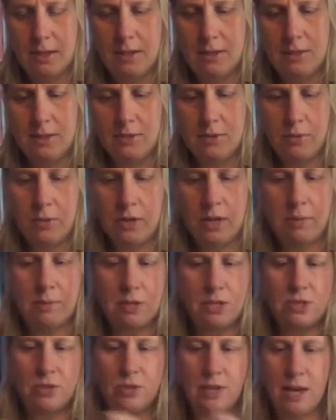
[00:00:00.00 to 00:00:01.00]
So what I'm
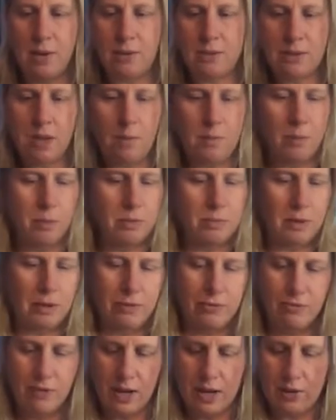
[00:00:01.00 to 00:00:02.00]
going to do now is come in with my
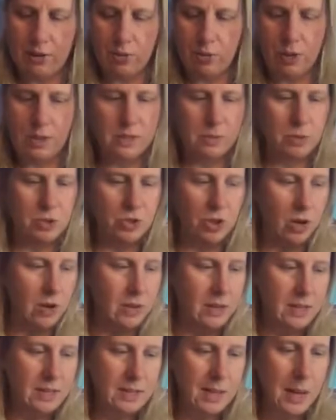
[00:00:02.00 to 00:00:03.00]
final ones, which are
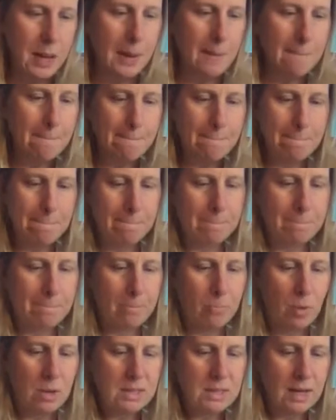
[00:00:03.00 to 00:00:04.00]
these
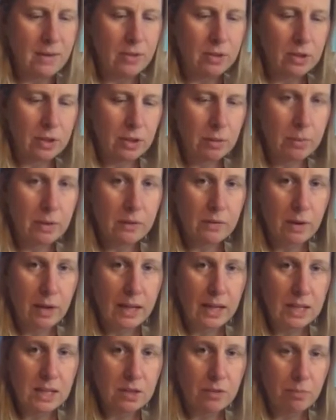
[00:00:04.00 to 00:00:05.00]
ones that have a little bit of a
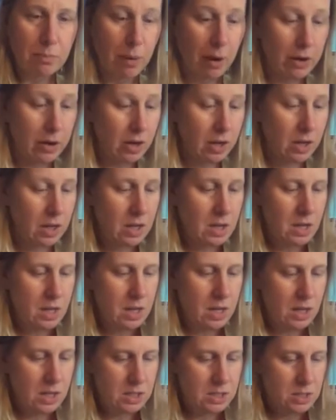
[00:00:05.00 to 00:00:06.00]
hint of bark.
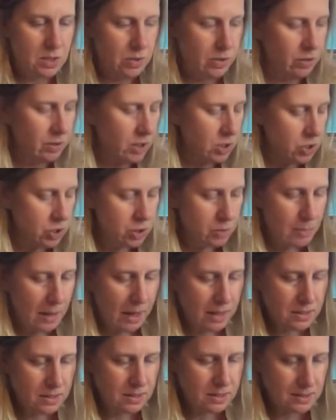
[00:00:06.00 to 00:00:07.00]
And so they're not too
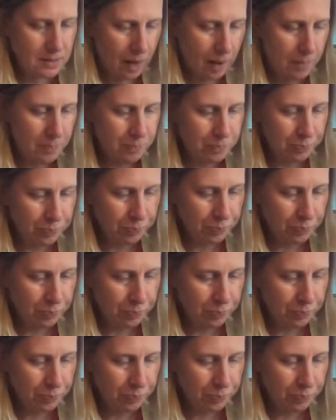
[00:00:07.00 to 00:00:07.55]
bad to stem.